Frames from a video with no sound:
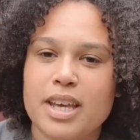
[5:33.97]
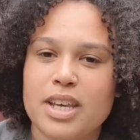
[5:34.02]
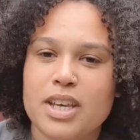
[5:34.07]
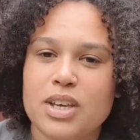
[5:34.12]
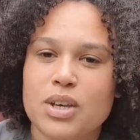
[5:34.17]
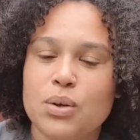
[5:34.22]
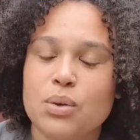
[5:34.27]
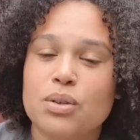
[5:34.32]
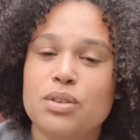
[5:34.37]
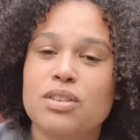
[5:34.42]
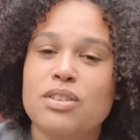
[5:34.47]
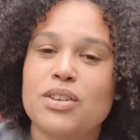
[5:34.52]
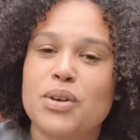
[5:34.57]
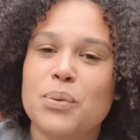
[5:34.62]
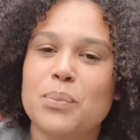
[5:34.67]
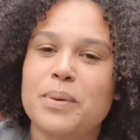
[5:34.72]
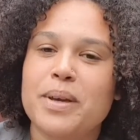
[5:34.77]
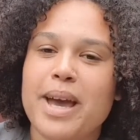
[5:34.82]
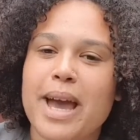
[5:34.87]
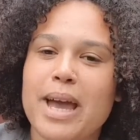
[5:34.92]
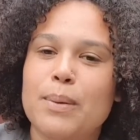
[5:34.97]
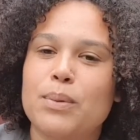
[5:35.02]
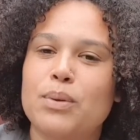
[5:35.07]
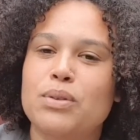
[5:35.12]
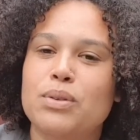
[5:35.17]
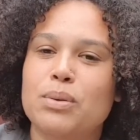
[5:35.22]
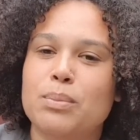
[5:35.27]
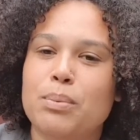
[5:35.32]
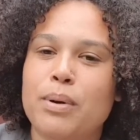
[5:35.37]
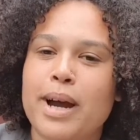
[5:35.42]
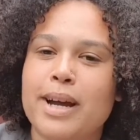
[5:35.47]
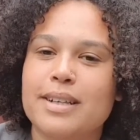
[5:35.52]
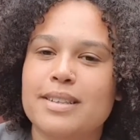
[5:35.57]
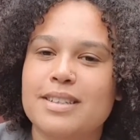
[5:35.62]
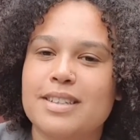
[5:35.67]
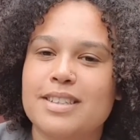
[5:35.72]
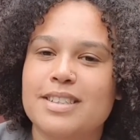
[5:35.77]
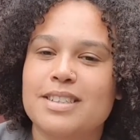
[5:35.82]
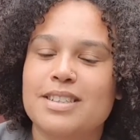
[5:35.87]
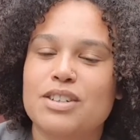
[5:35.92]
you'll still be able to
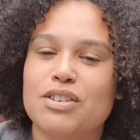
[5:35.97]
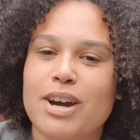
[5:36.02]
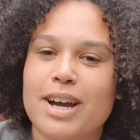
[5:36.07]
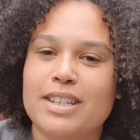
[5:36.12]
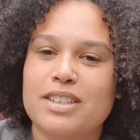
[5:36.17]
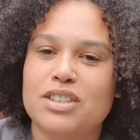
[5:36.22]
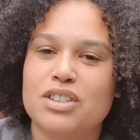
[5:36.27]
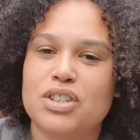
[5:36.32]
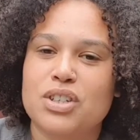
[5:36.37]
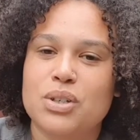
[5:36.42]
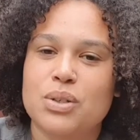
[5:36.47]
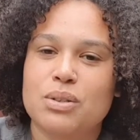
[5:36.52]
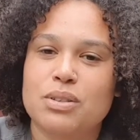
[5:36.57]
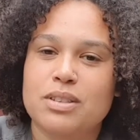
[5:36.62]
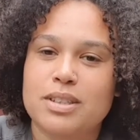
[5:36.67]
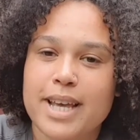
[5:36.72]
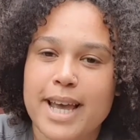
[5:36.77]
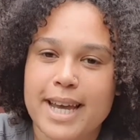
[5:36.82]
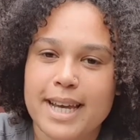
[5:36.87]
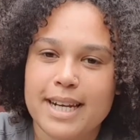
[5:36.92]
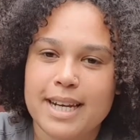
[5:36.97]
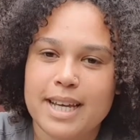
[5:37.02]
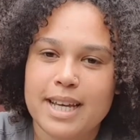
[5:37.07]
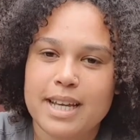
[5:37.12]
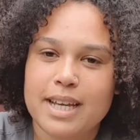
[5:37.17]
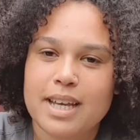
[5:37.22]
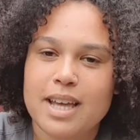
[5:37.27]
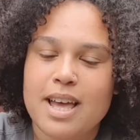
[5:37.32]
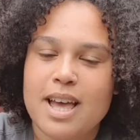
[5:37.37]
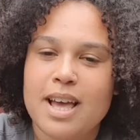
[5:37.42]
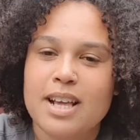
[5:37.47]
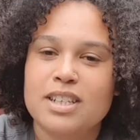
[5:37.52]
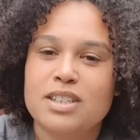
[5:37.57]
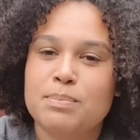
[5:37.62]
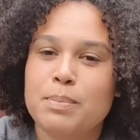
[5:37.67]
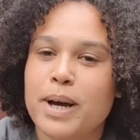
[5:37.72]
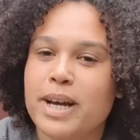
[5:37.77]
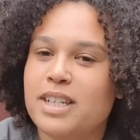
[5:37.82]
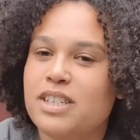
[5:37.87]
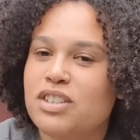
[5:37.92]
practice gratitude daily
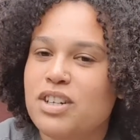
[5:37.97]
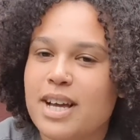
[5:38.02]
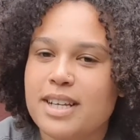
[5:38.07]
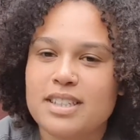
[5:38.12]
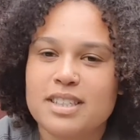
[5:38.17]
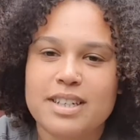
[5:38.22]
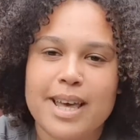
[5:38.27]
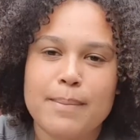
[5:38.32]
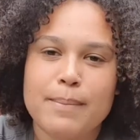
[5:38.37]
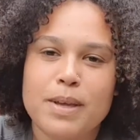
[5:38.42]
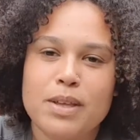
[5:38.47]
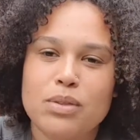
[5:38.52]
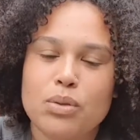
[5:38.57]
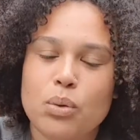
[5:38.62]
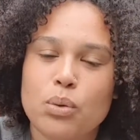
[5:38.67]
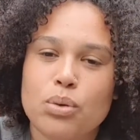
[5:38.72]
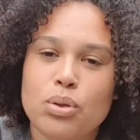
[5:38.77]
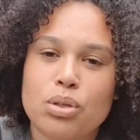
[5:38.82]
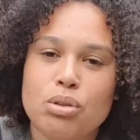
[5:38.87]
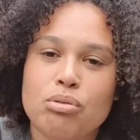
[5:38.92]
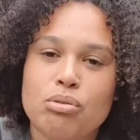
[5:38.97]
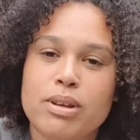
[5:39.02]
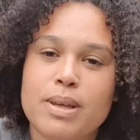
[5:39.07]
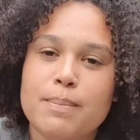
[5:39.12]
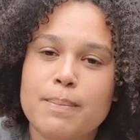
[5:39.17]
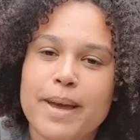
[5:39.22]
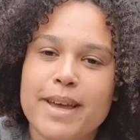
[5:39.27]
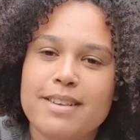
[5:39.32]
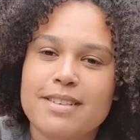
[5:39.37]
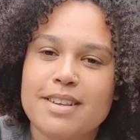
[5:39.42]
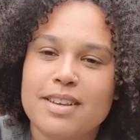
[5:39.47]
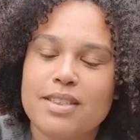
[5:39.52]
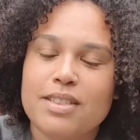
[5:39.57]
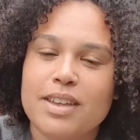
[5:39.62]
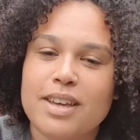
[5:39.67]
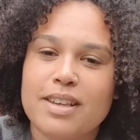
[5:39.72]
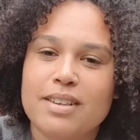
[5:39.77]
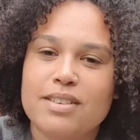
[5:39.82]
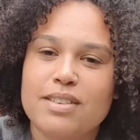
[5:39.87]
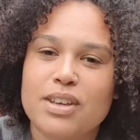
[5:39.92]
by just naming those 3 basic
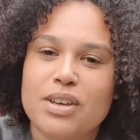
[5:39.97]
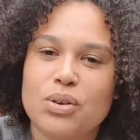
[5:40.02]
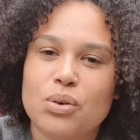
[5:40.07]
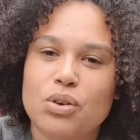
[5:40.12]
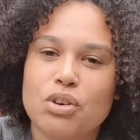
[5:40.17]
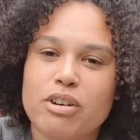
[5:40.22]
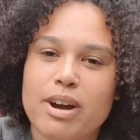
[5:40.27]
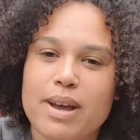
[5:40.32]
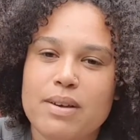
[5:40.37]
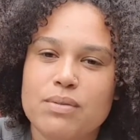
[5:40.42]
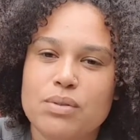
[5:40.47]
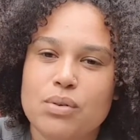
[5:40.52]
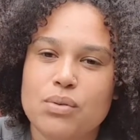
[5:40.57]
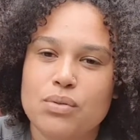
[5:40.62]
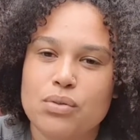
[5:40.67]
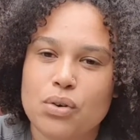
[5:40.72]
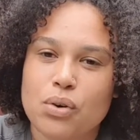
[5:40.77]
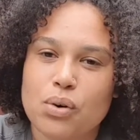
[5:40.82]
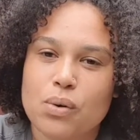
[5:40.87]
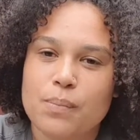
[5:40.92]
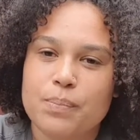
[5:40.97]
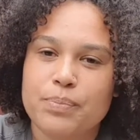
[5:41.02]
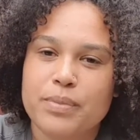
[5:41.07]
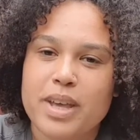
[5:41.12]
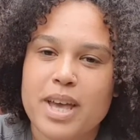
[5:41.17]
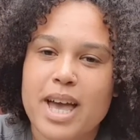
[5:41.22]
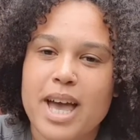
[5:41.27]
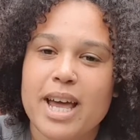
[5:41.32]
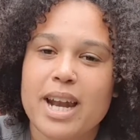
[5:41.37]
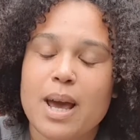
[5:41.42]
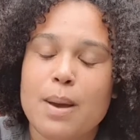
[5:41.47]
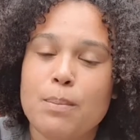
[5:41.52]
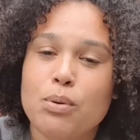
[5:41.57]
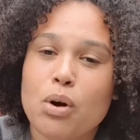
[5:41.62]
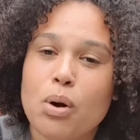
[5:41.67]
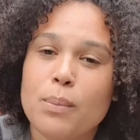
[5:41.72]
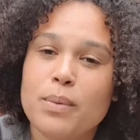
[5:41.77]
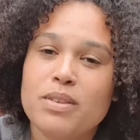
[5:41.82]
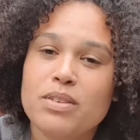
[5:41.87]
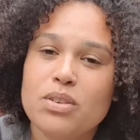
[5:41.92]
things that you're grateful for. And I
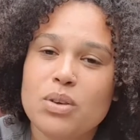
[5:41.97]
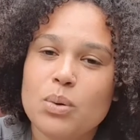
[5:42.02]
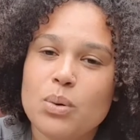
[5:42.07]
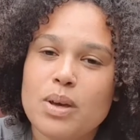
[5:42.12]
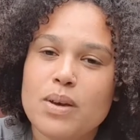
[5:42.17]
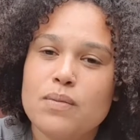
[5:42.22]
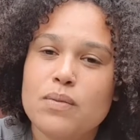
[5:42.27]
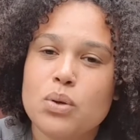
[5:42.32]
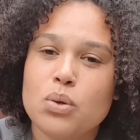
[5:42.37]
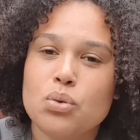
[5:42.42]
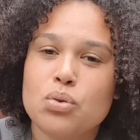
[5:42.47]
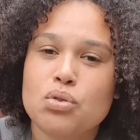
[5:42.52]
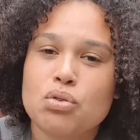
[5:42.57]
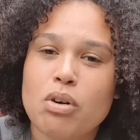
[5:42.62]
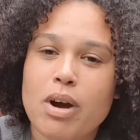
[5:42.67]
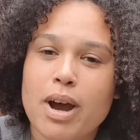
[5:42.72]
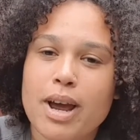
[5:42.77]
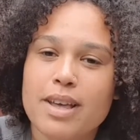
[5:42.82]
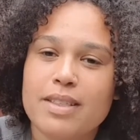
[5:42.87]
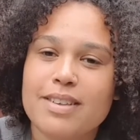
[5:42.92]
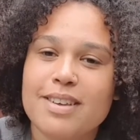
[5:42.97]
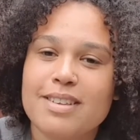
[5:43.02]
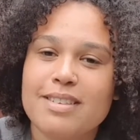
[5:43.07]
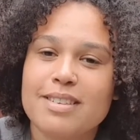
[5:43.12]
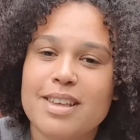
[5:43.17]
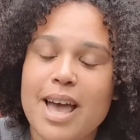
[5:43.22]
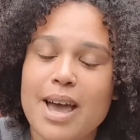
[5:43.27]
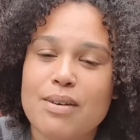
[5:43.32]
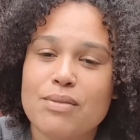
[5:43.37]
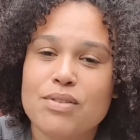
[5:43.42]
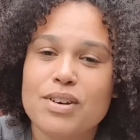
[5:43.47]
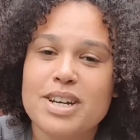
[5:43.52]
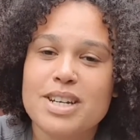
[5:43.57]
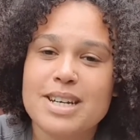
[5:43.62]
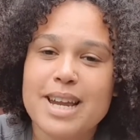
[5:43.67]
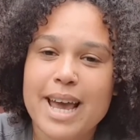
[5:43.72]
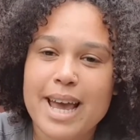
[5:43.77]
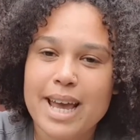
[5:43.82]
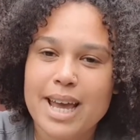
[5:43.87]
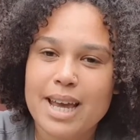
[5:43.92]
promise you, if you try this every
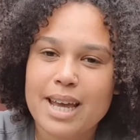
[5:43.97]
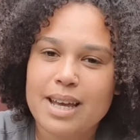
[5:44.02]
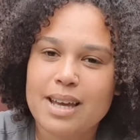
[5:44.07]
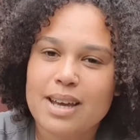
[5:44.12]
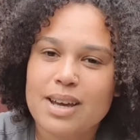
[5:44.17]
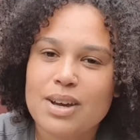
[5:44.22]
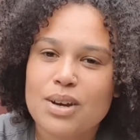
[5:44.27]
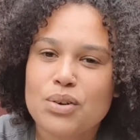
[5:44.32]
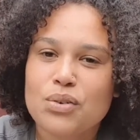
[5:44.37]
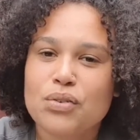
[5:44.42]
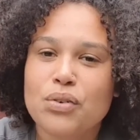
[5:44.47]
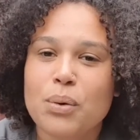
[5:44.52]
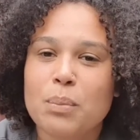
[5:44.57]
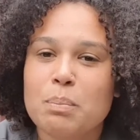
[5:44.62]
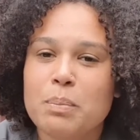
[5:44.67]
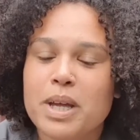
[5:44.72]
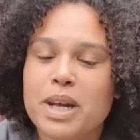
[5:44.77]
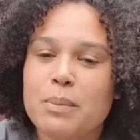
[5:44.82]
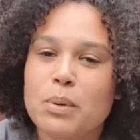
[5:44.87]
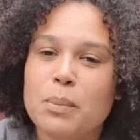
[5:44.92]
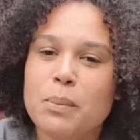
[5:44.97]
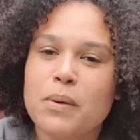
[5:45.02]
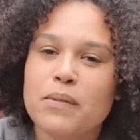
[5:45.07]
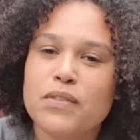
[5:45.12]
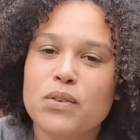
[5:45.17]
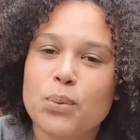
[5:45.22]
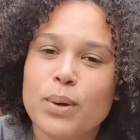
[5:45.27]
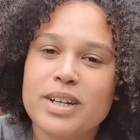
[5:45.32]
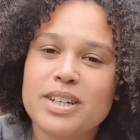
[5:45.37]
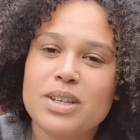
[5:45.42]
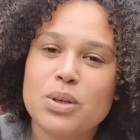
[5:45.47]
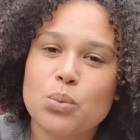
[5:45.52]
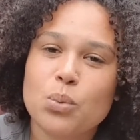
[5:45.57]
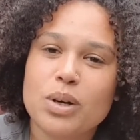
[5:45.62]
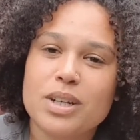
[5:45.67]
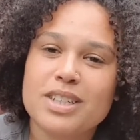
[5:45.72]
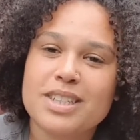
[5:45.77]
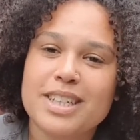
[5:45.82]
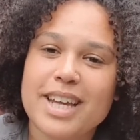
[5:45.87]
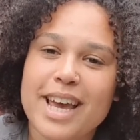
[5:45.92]
day for a minimum of
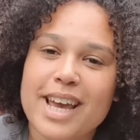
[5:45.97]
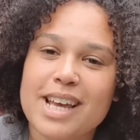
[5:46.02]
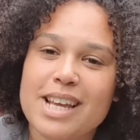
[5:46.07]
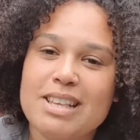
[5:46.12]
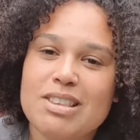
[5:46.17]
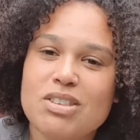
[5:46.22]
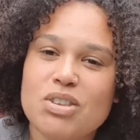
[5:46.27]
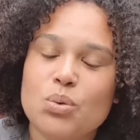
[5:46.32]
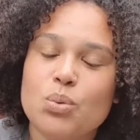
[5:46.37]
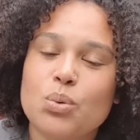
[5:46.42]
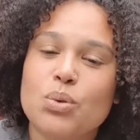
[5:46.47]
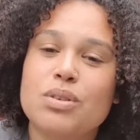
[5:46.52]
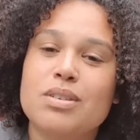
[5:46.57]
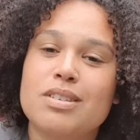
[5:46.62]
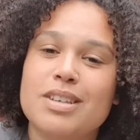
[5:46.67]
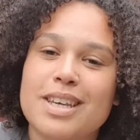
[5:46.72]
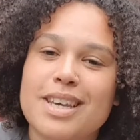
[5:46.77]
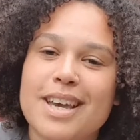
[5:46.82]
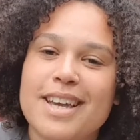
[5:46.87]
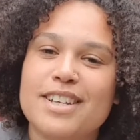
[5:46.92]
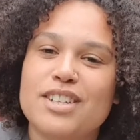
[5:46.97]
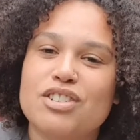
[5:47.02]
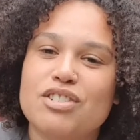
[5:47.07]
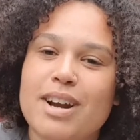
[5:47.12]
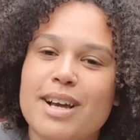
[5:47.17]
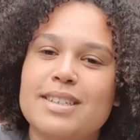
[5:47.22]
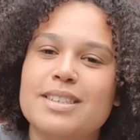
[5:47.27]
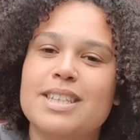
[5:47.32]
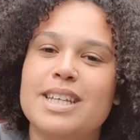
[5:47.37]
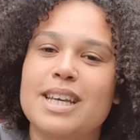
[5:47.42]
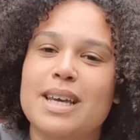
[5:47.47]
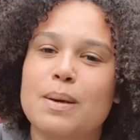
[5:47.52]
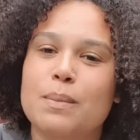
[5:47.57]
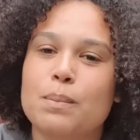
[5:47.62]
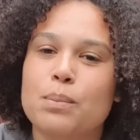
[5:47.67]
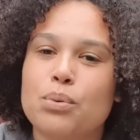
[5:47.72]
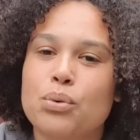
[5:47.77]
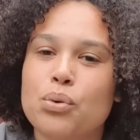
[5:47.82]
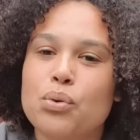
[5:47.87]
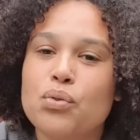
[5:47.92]
21 days, you will see a drastic
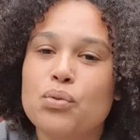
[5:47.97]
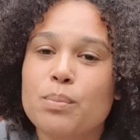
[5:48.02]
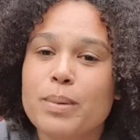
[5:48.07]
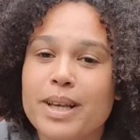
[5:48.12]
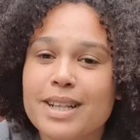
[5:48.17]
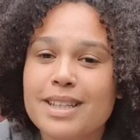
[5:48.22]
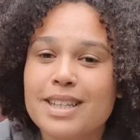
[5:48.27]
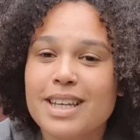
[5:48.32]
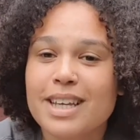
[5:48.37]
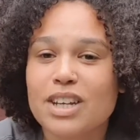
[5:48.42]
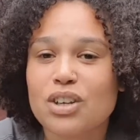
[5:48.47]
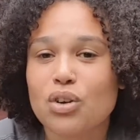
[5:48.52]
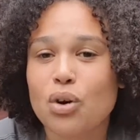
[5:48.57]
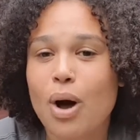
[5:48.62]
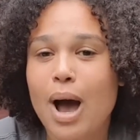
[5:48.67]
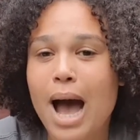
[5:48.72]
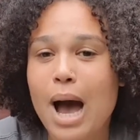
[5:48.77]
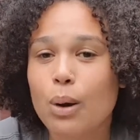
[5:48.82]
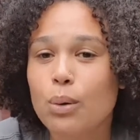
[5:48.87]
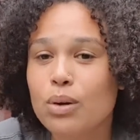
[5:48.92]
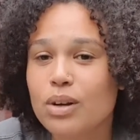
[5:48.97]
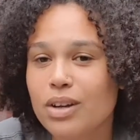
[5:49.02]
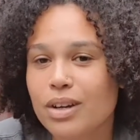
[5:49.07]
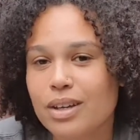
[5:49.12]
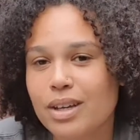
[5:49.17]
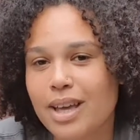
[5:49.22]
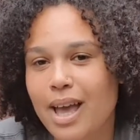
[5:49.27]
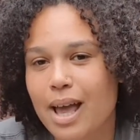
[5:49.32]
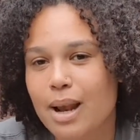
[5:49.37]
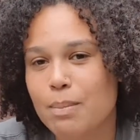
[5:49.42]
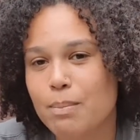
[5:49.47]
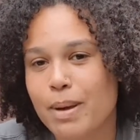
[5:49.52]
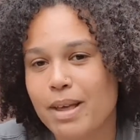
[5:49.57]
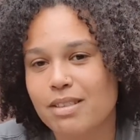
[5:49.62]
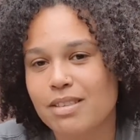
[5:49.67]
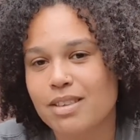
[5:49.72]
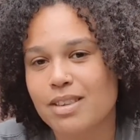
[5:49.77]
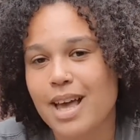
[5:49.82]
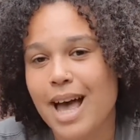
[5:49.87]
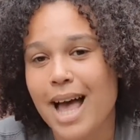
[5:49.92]
improvement in your outlook and
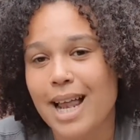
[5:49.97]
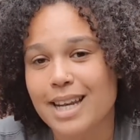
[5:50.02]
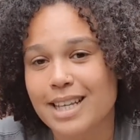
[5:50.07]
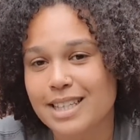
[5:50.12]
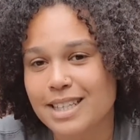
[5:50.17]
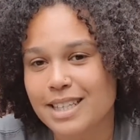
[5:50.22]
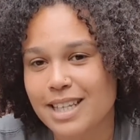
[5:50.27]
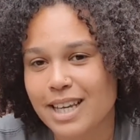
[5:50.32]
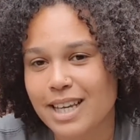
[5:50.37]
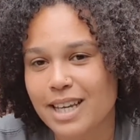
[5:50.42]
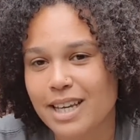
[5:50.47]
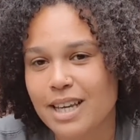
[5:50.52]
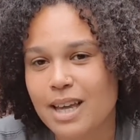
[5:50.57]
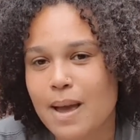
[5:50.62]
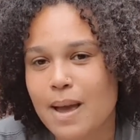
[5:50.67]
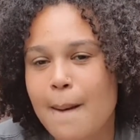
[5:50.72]
mentality.